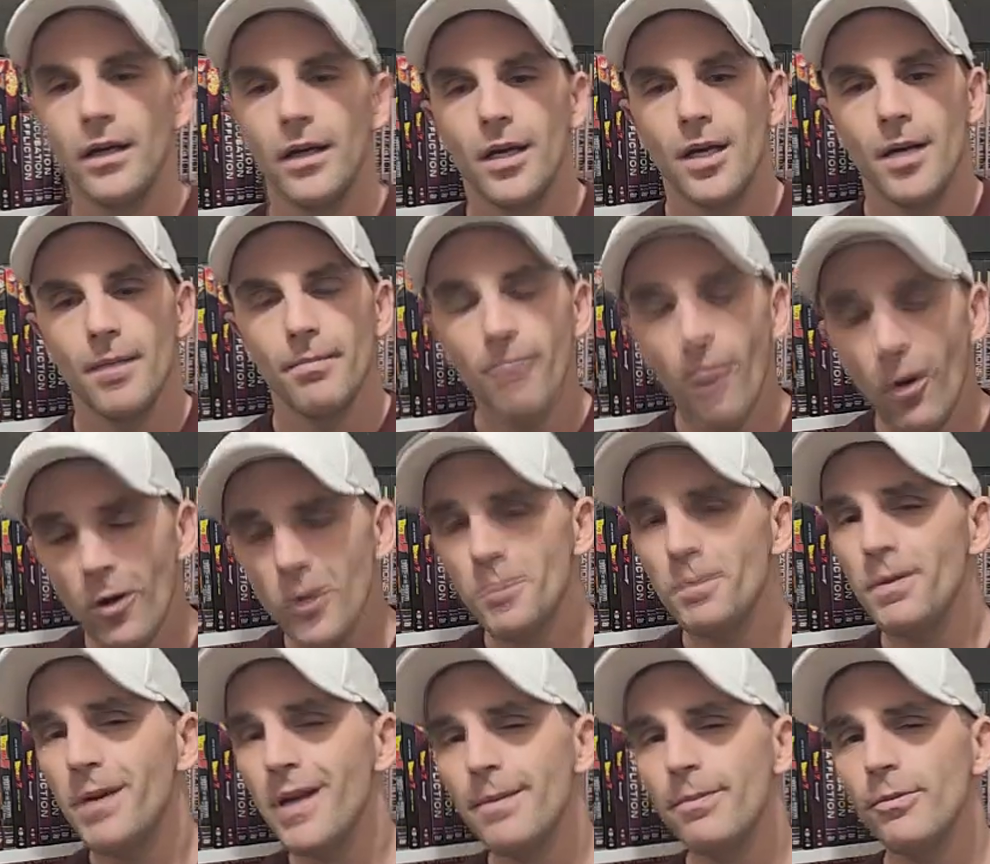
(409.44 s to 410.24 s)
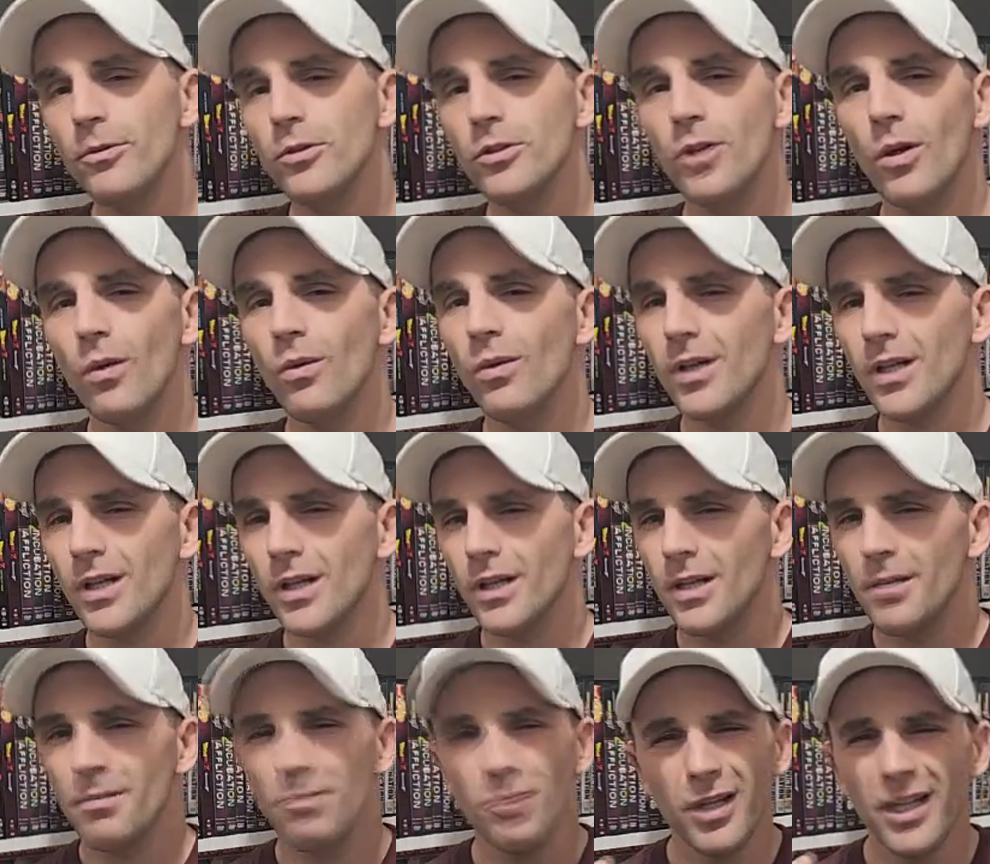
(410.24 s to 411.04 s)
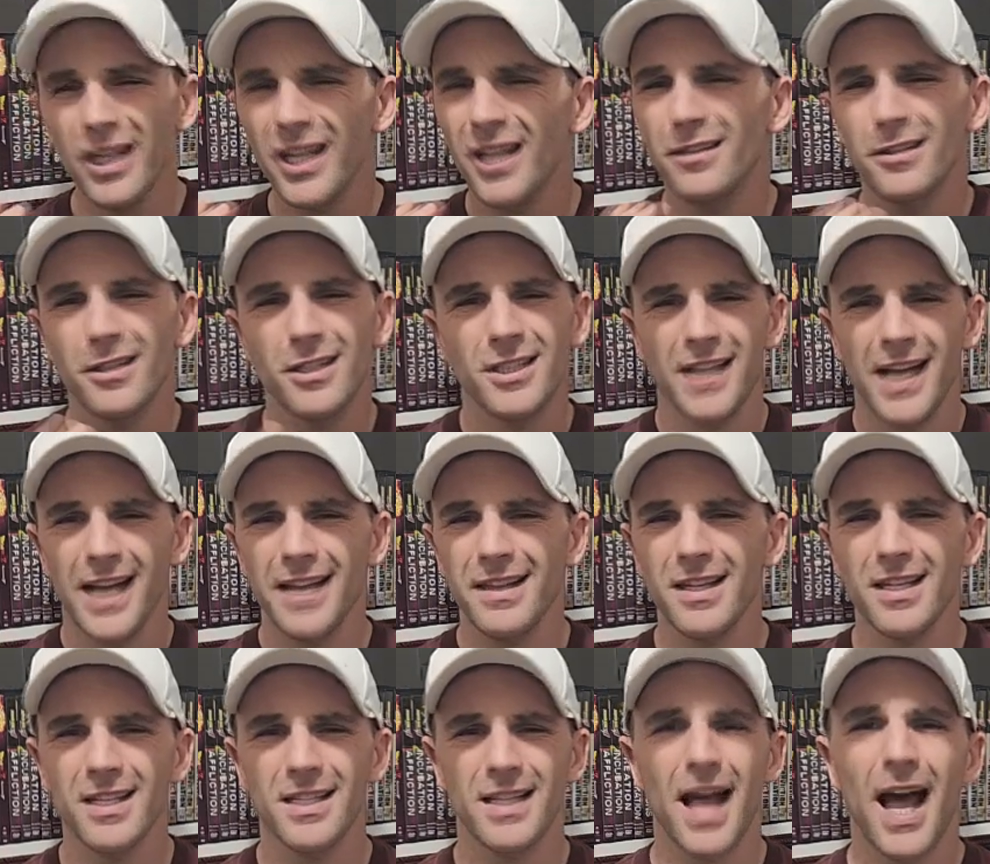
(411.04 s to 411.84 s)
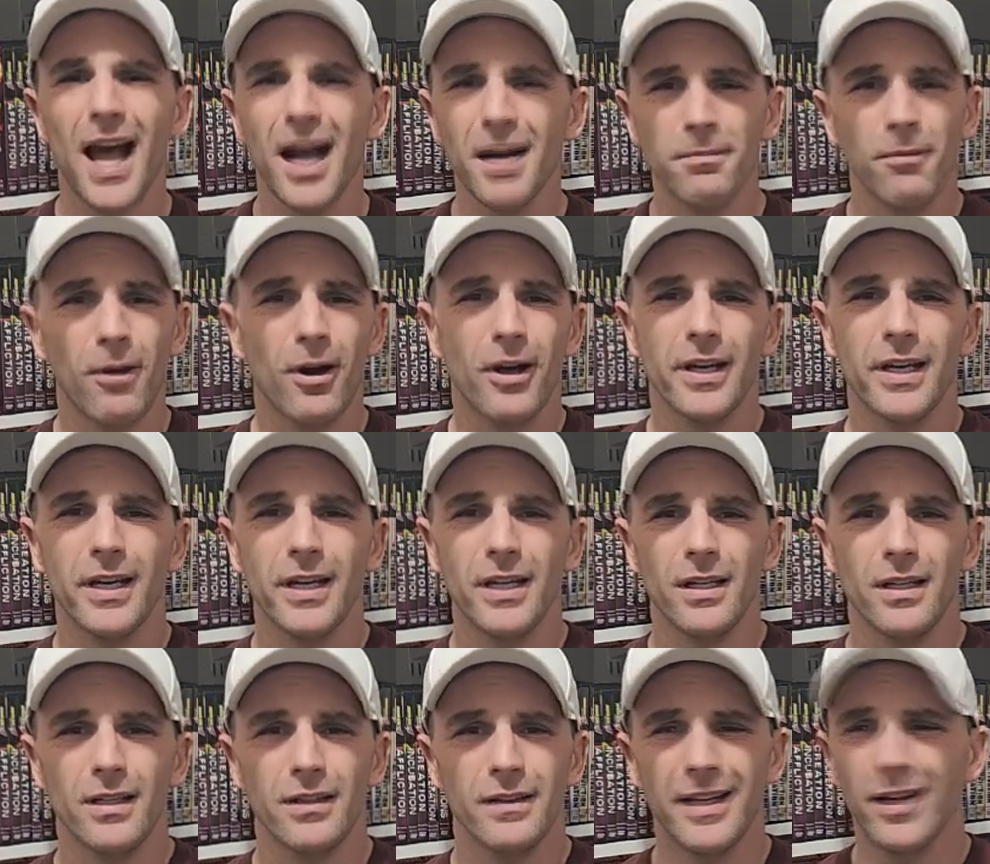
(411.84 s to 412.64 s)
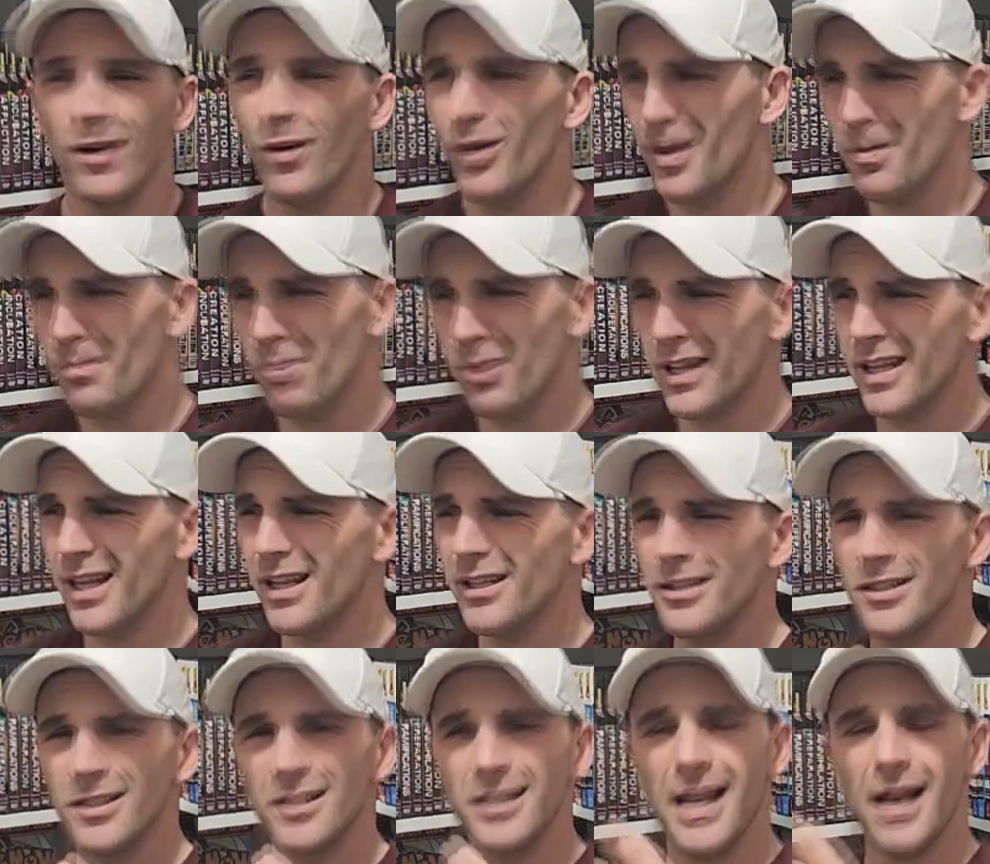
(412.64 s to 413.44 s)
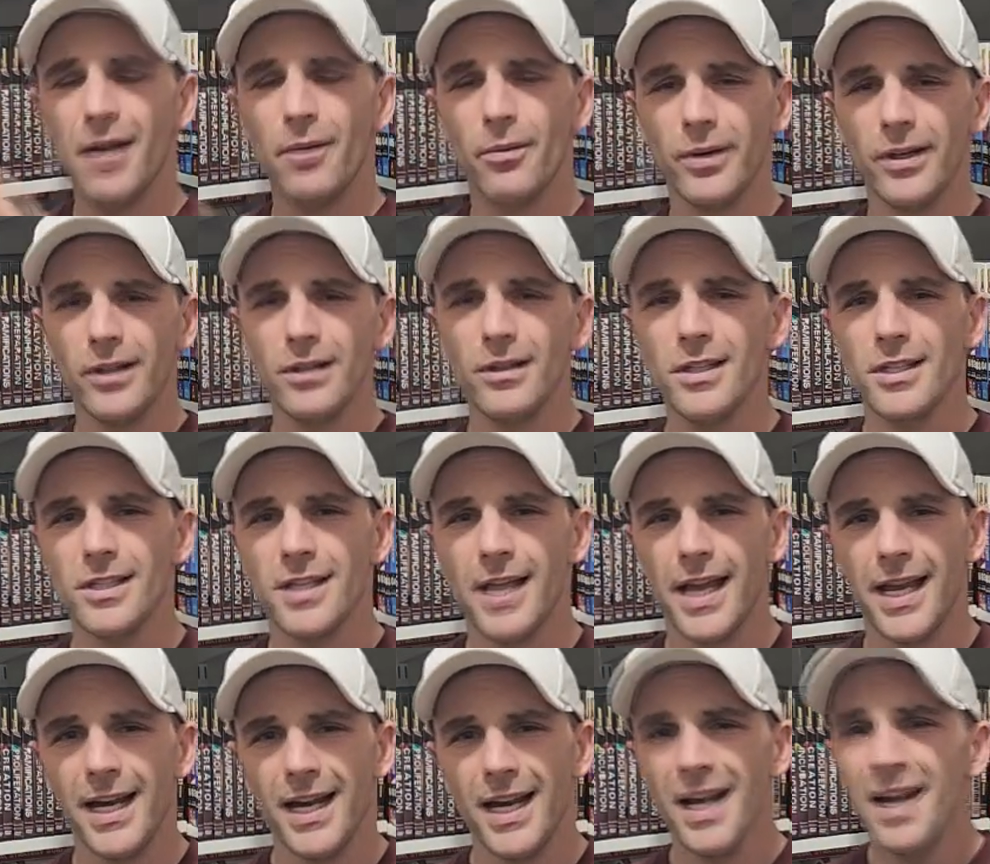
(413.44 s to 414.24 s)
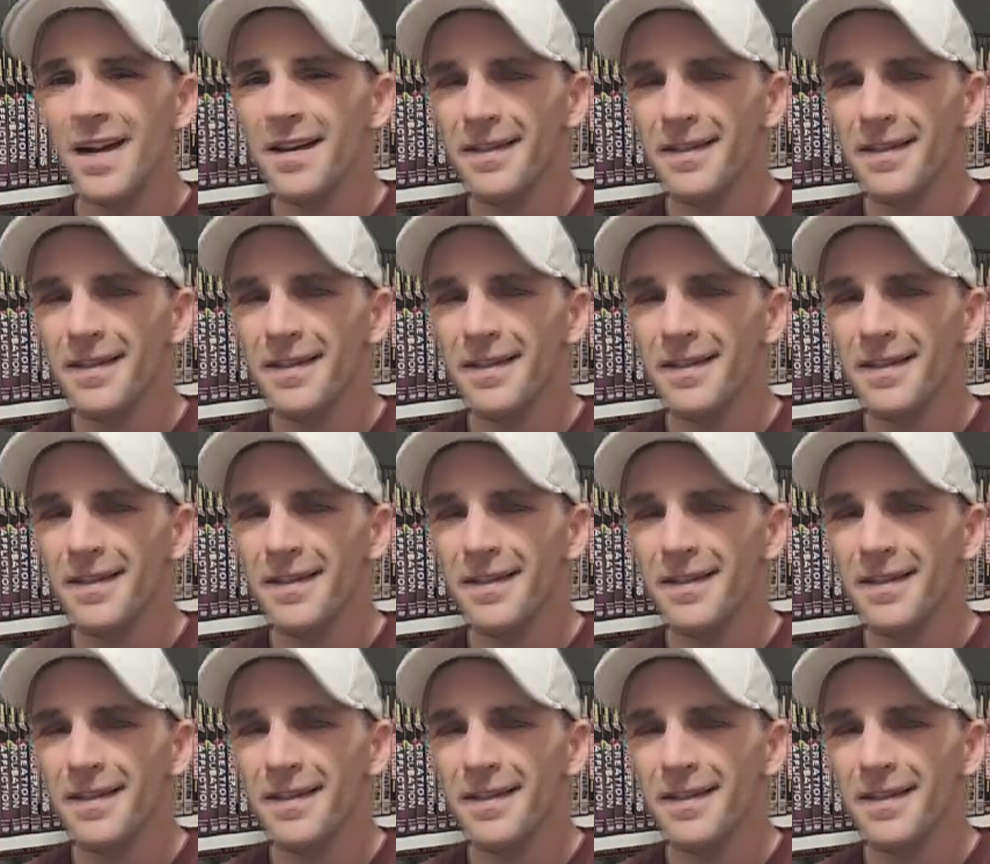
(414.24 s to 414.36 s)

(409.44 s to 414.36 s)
Most people don't completely understand the stock market. They don't completely understand real estate.